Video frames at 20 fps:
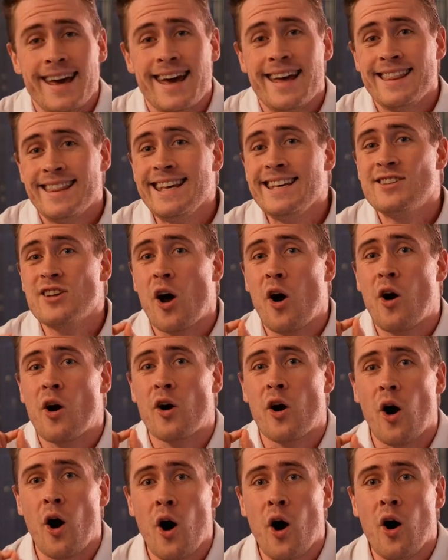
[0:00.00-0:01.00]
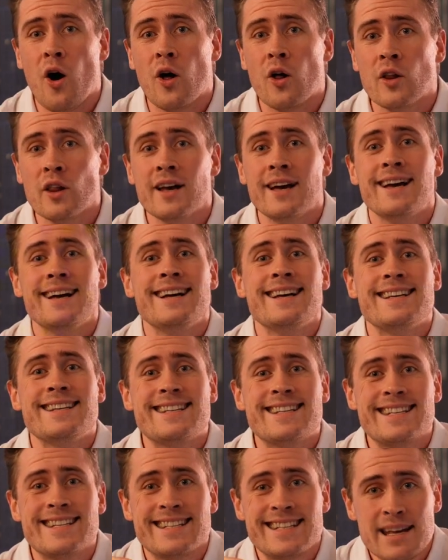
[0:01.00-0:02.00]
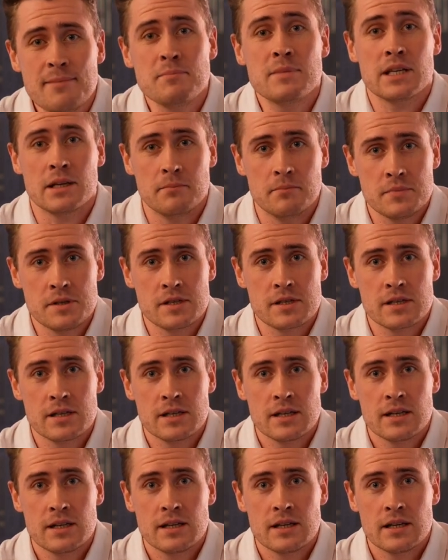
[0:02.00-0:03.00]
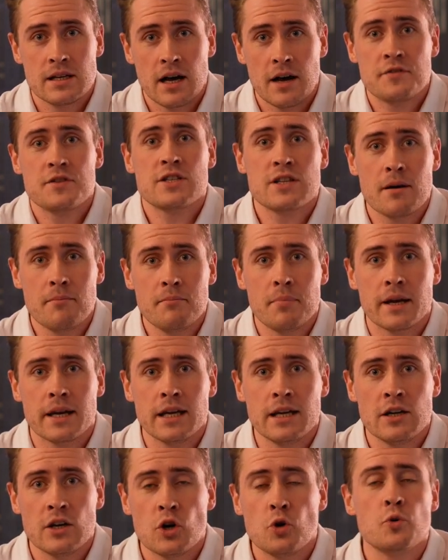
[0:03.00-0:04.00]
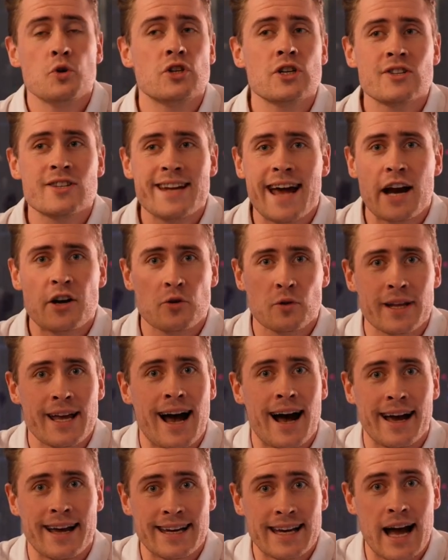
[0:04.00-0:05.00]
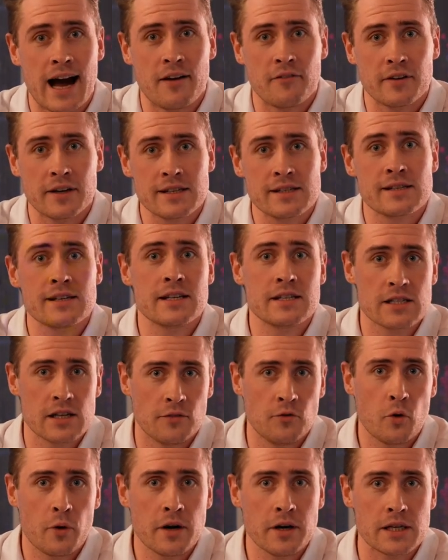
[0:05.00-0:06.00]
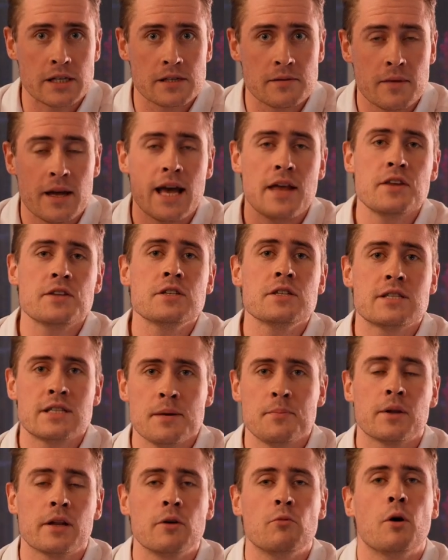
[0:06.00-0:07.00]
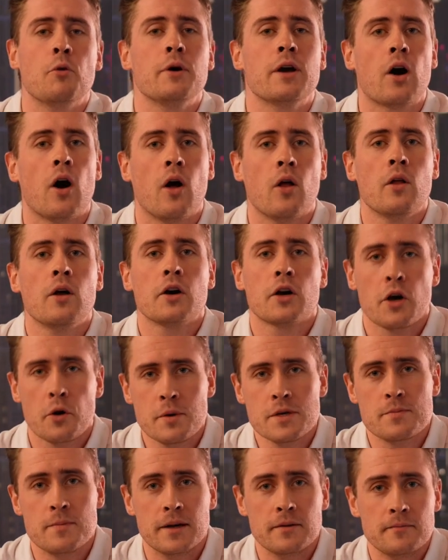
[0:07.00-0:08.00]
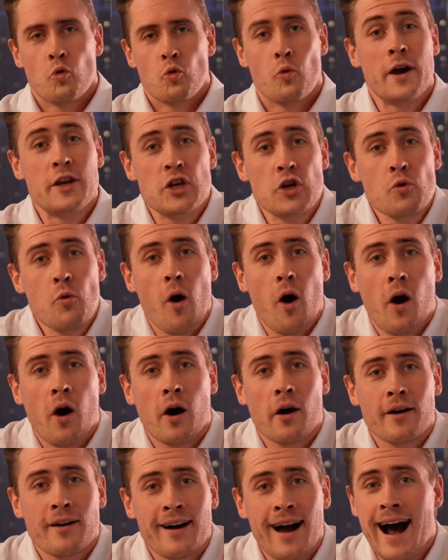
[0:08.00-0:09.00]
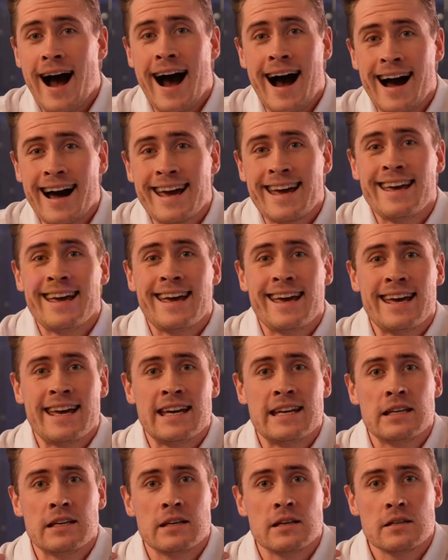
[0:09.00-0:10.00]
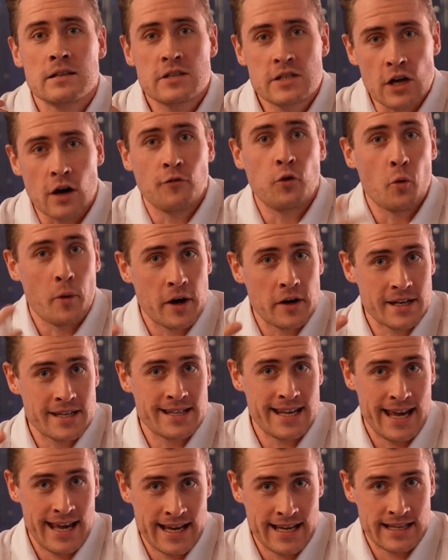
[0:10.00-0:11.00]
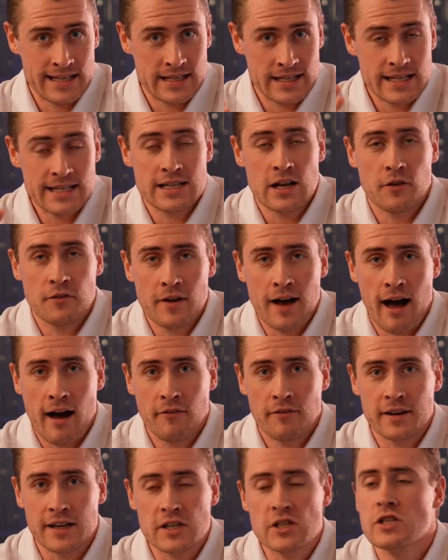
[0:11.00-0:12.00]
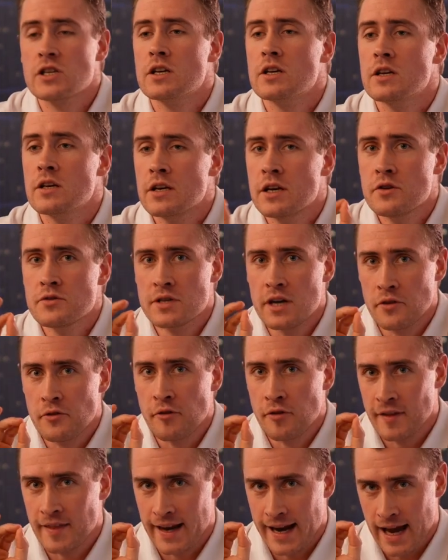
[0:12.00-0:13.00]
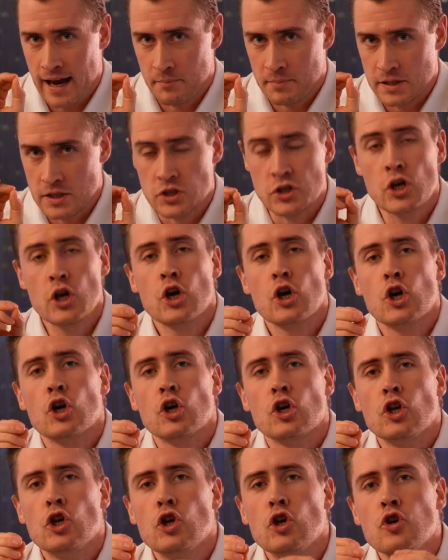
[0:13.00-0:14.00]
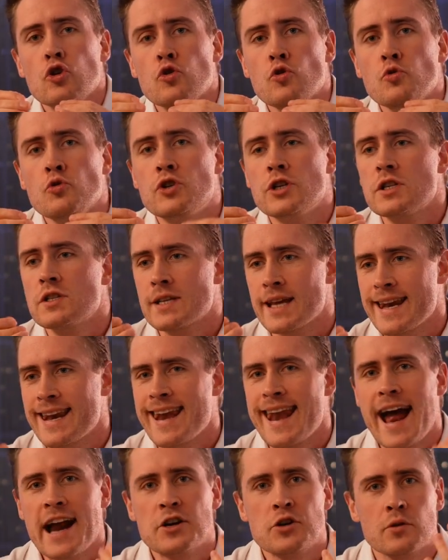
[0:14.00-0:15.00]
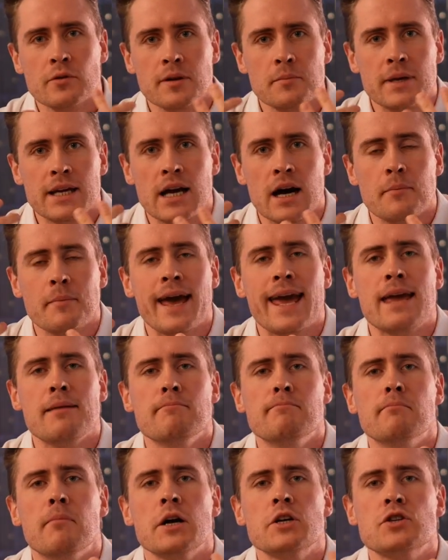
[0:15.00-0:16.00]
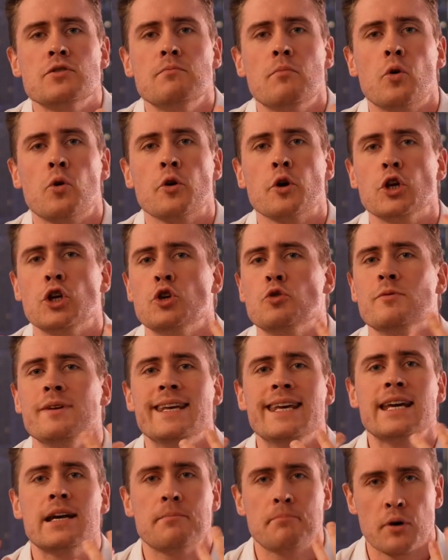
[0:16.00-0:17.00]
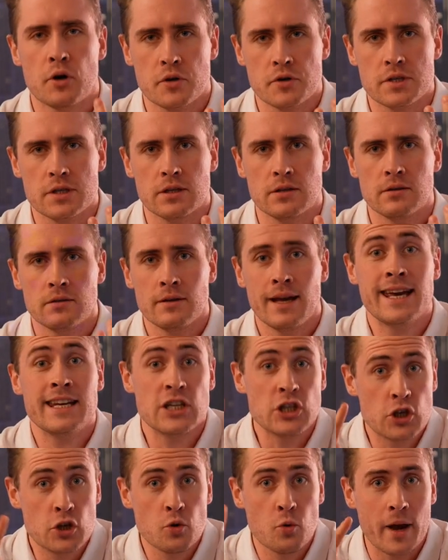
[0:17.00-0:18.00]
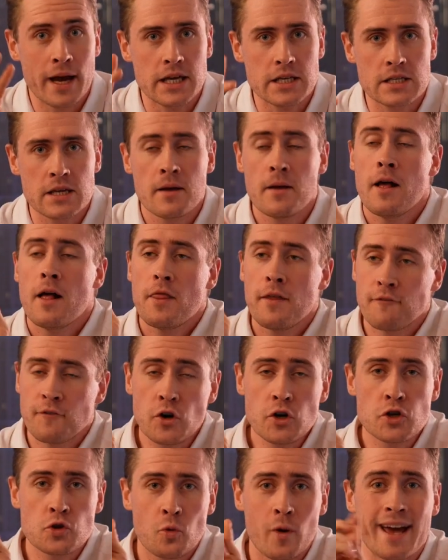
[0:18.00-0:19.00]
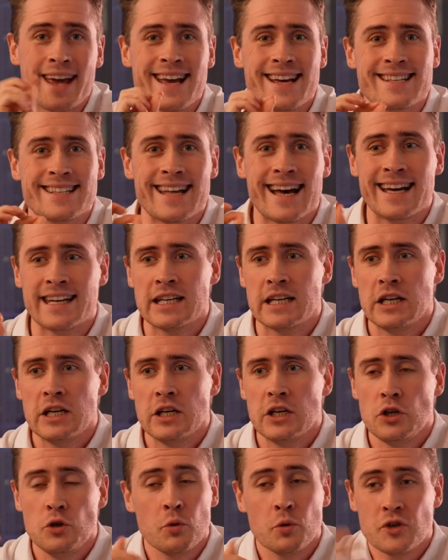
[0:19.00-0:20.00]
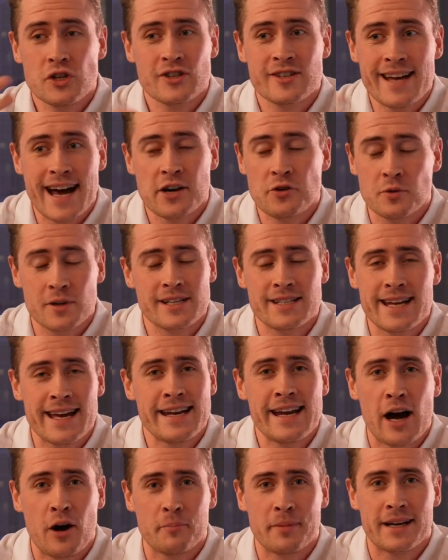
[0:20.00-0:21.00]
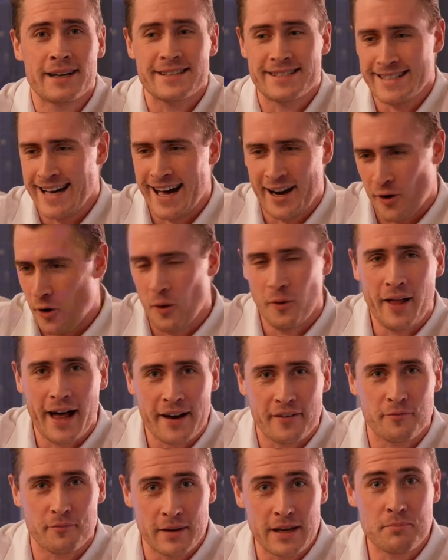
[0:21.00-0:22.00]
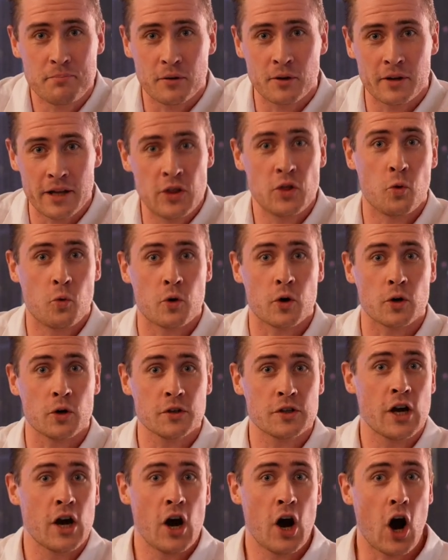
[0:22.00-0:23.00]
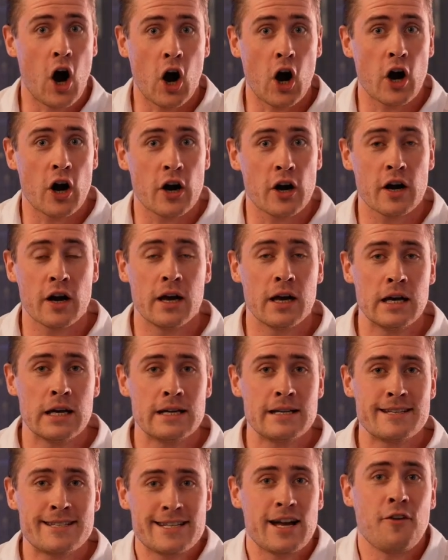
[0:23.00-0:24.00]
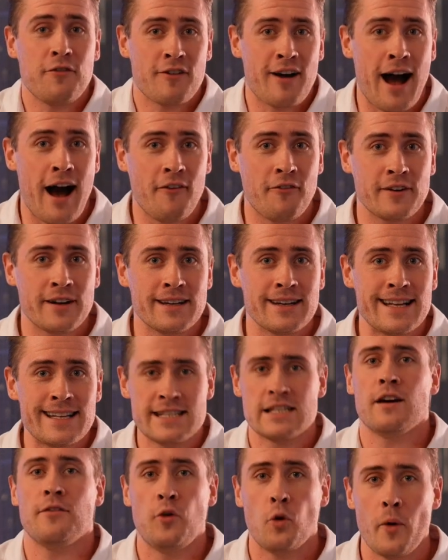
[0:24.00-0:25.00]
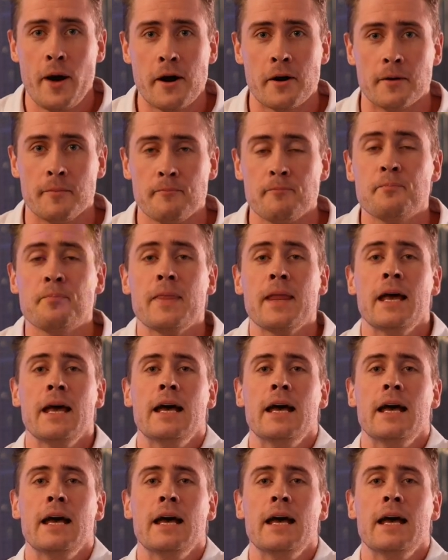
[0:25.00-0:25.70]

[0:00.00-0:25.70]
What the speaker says: And these are all symptoms of somebody who is just naturally high in confidence and self-awareness. And this is typically what we call charisma. When you are high in self-awareness and self-confidence, here's another thing that happens. You just naturally become a much more unique person. And in two ways. The first way is that you will just naturally stand out because not a whole lot of people in the world are self-confident and self-aware.